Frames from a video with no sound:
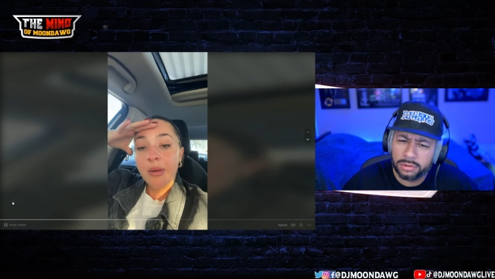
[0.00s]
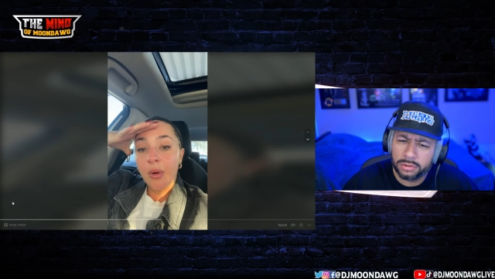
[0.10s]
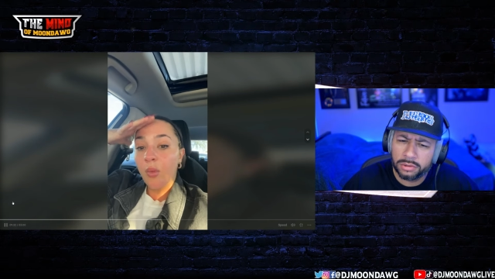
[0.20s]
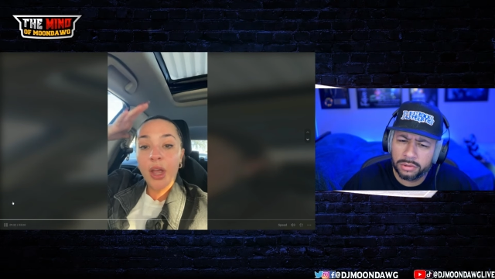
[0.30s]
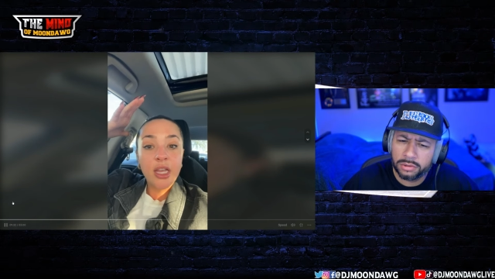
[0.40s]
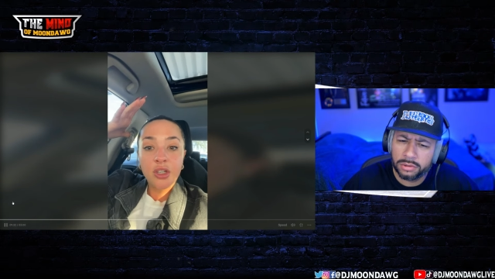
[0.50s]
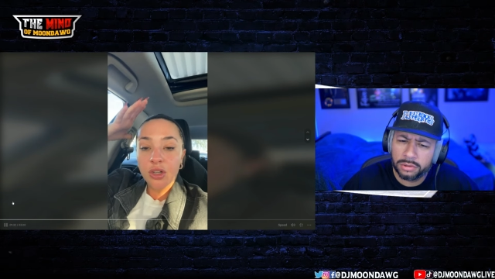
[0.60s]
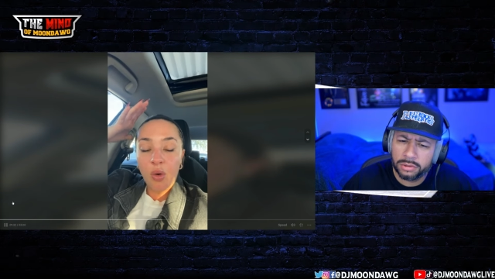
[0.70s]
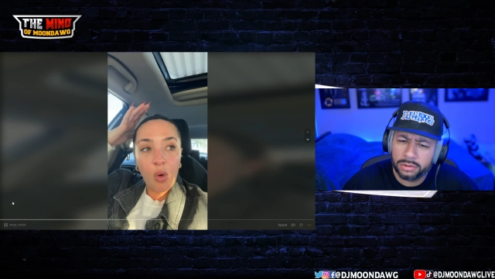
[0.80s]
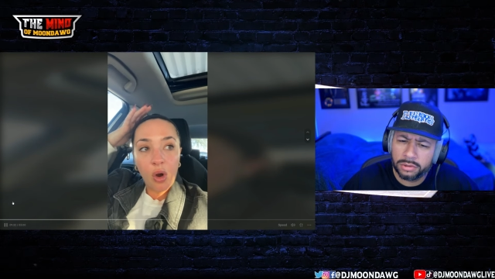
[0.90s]
Speaker 1: minimum
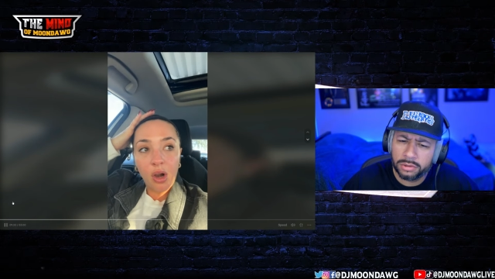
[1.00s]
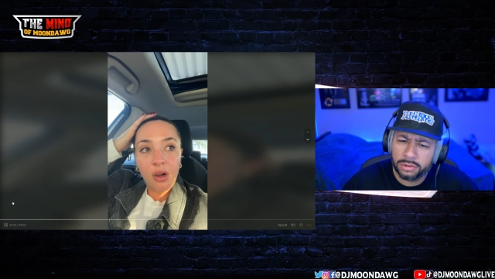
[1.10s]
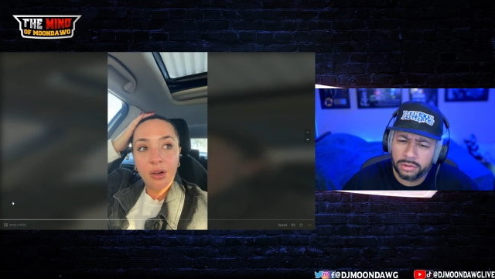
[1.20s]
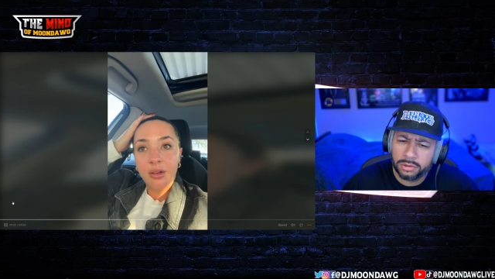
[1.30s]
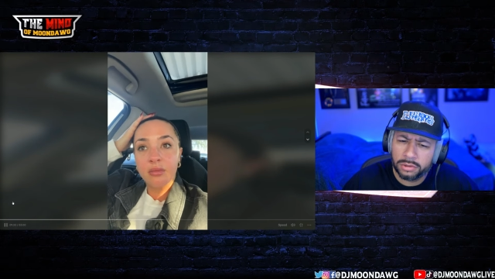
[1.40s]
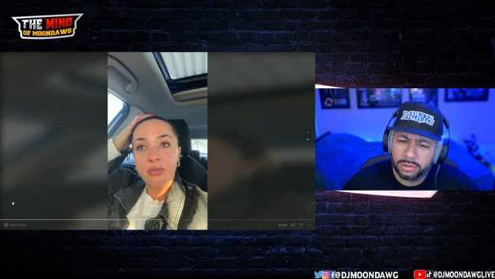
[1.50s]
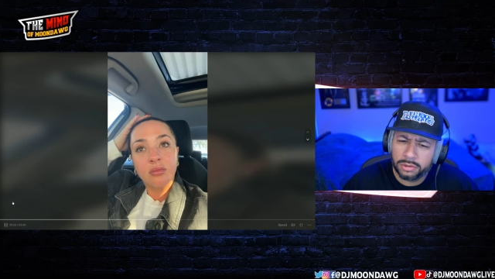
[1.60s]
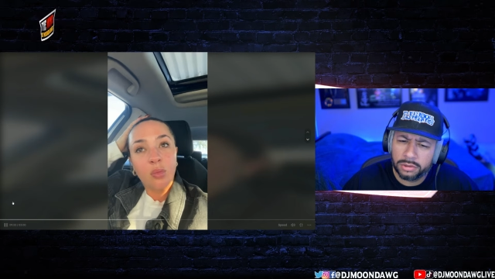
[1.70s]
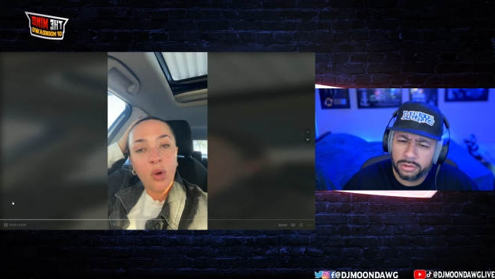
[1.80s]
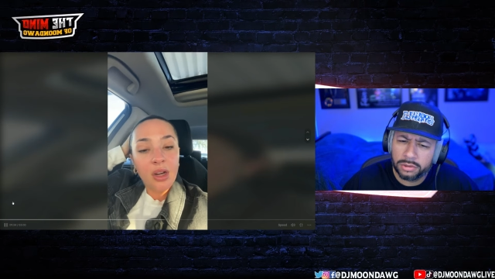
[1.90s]
wage or
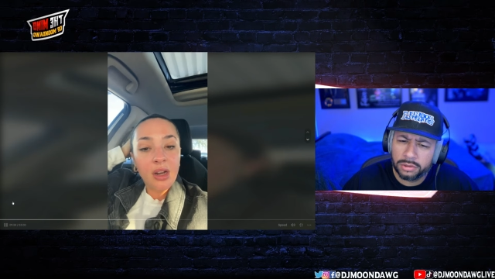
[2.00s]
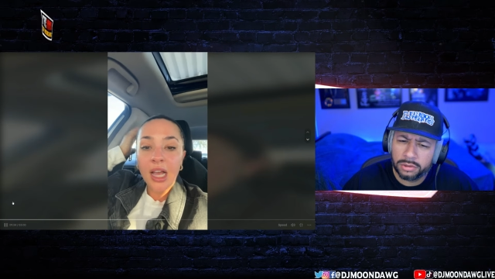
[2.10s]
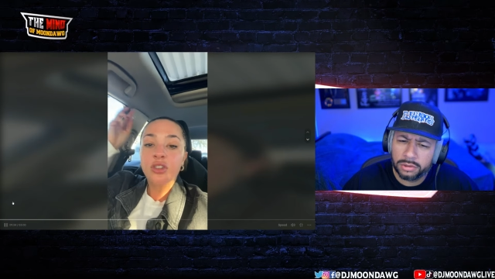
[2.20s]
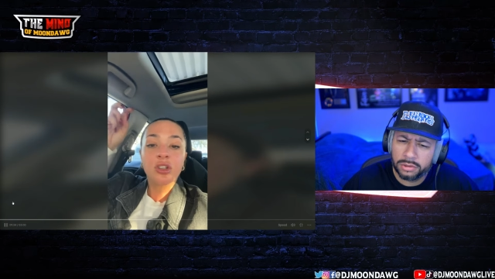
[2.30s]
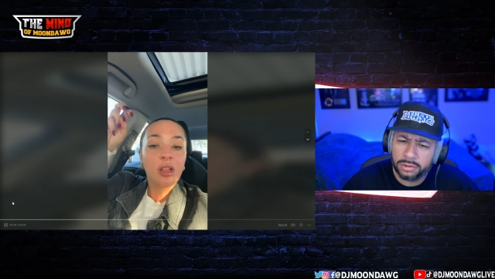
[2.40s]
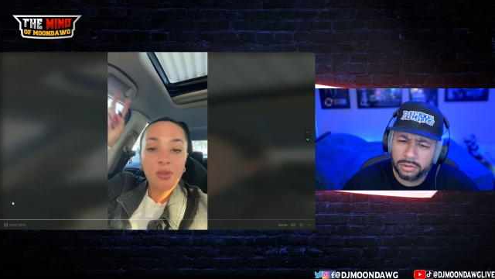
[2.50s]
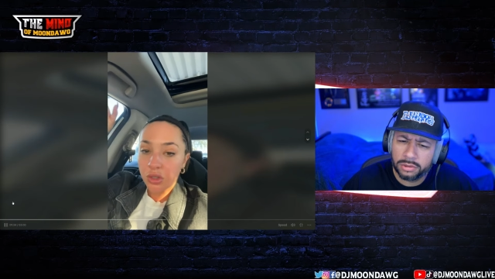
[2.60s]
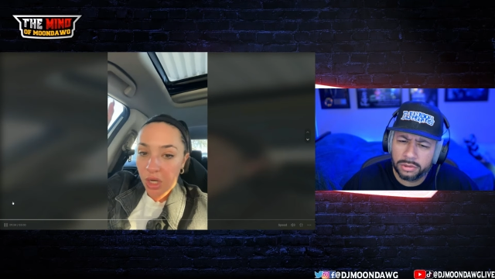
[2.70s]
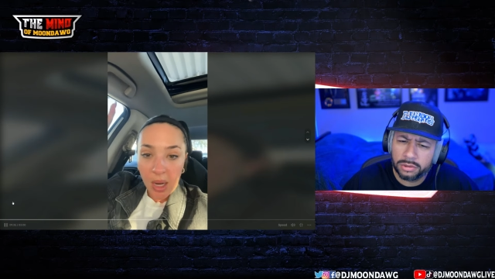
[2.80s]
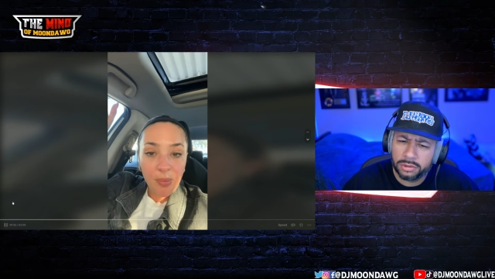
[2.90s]
what an
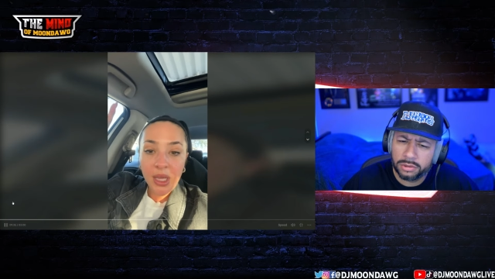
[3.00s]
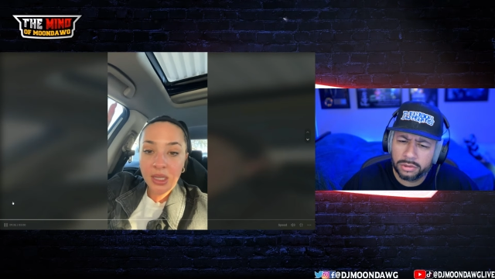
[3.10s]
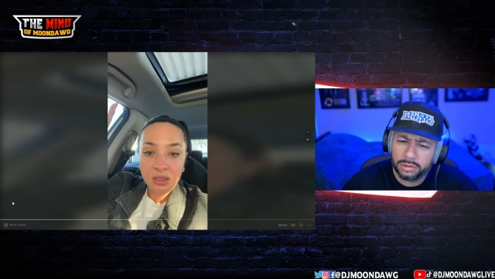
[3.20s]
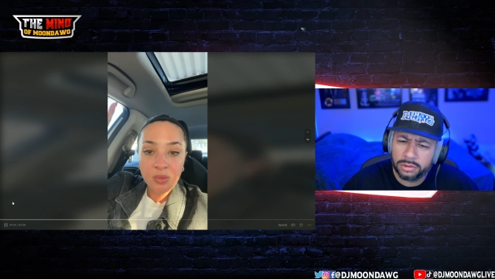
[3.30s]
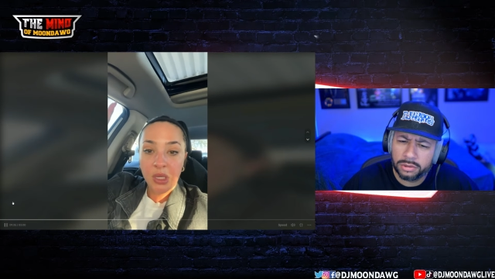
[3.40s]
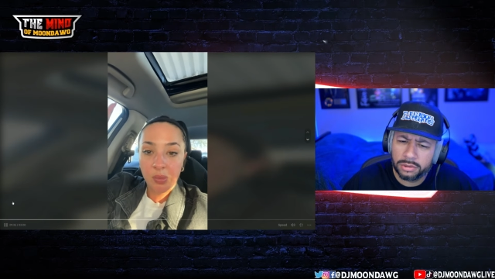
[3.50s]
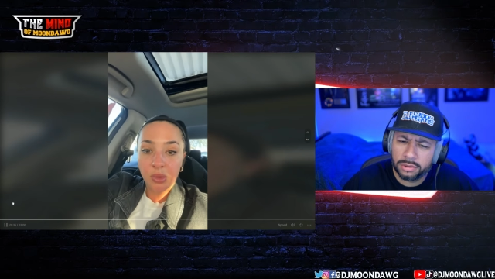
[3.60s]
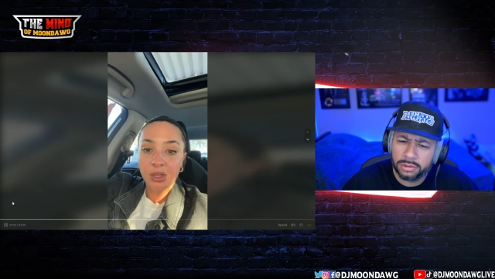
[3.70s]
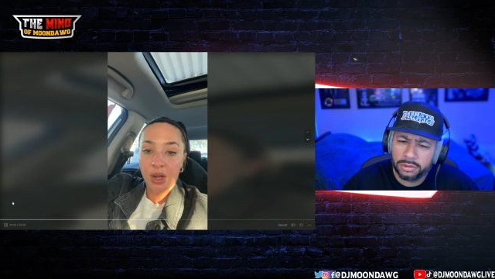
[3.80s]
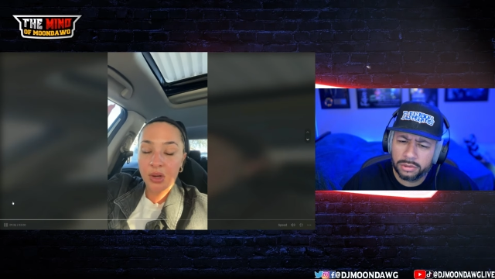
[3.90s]
entry-level job pays
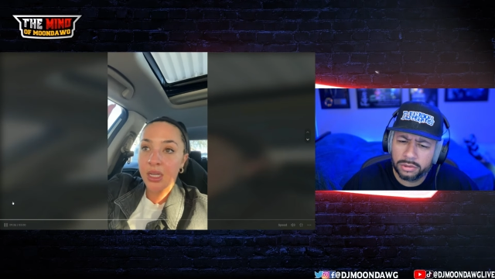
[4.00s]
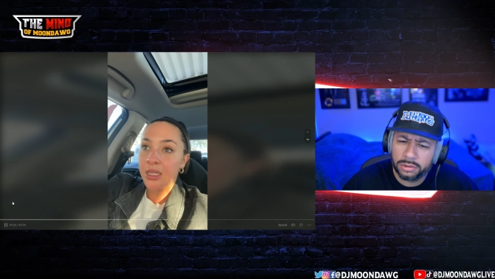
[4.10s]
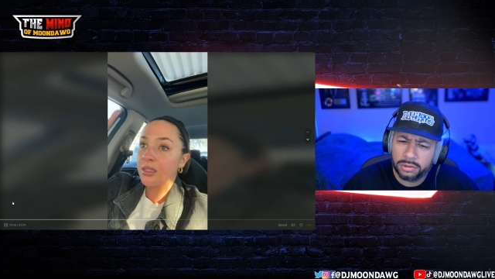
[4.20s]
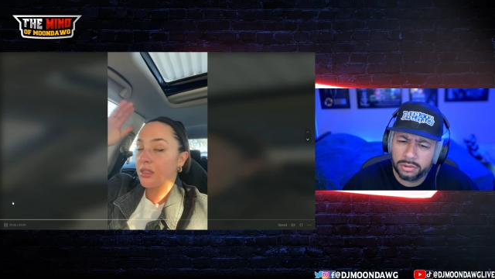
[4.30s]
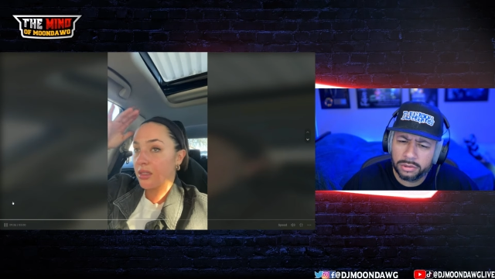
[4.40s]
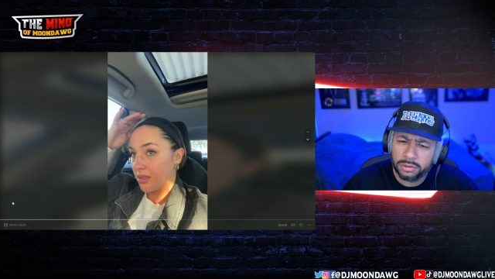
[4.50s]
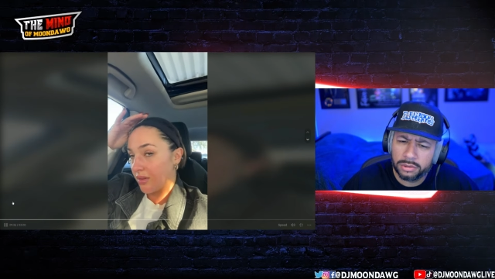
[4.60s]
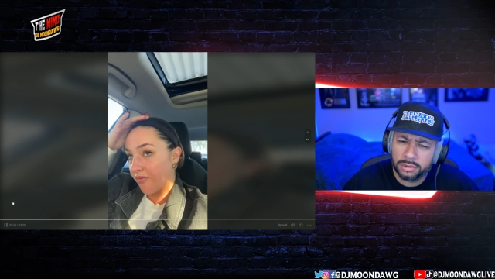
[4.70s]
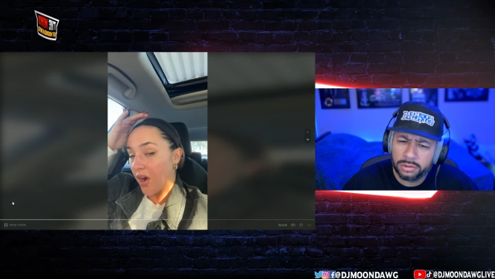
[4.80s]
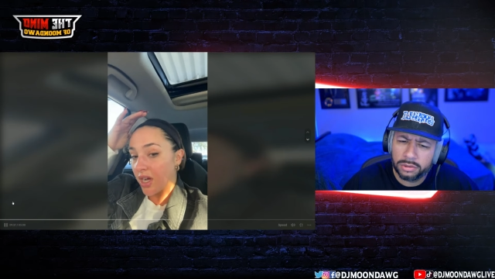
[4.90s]
people nowadays.
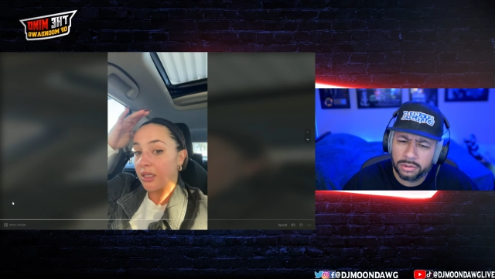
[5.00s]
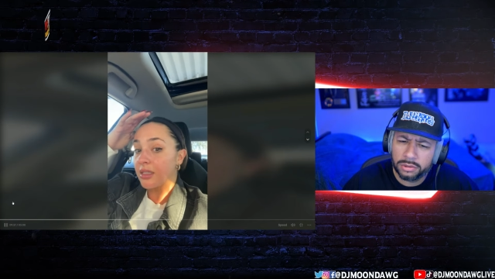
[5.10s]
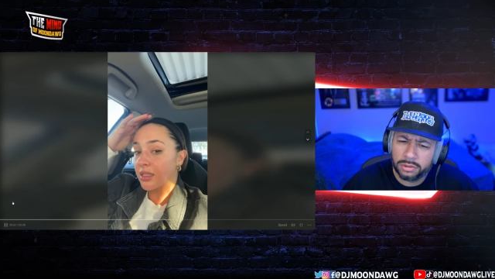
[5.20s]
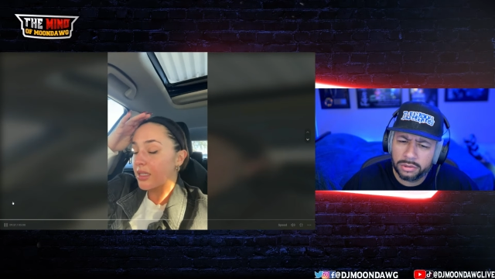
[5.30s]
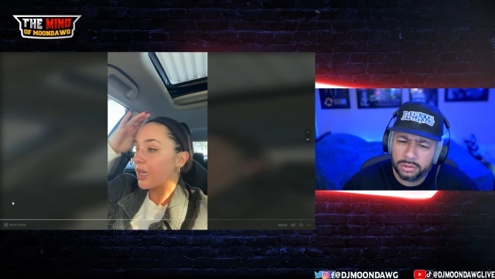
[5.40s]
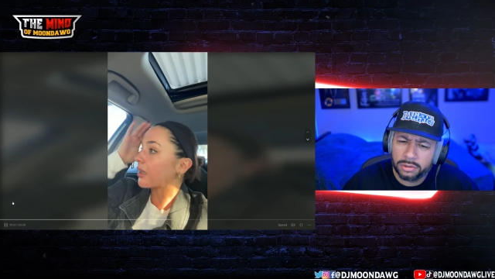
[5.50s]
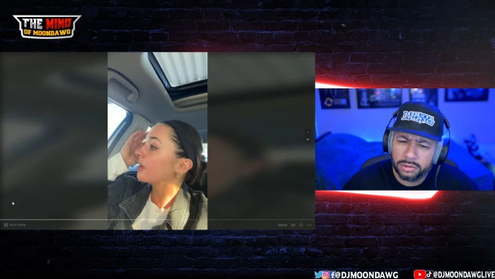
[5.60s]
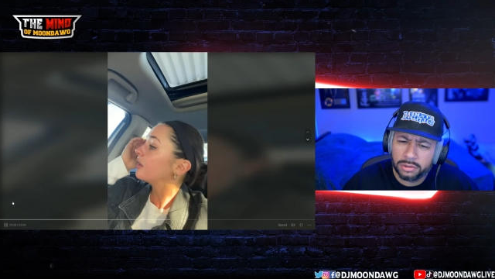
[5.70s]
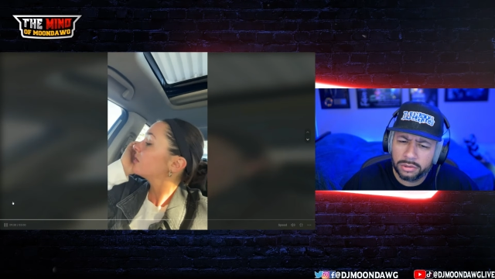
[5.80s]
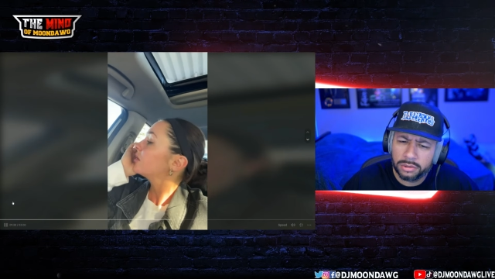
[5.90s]
It's fucking
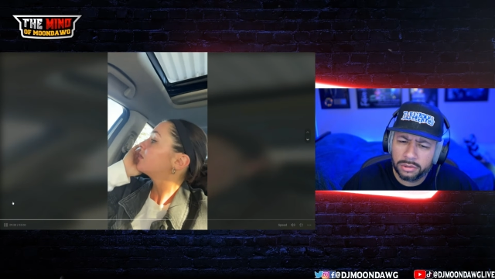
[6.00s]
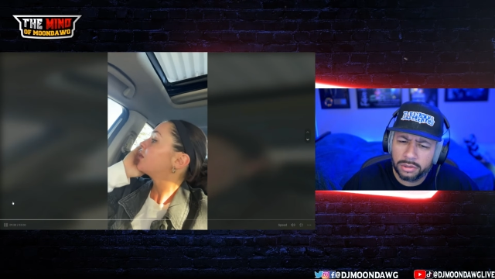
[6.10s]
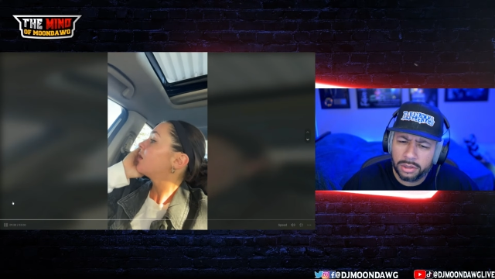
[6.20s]
sick.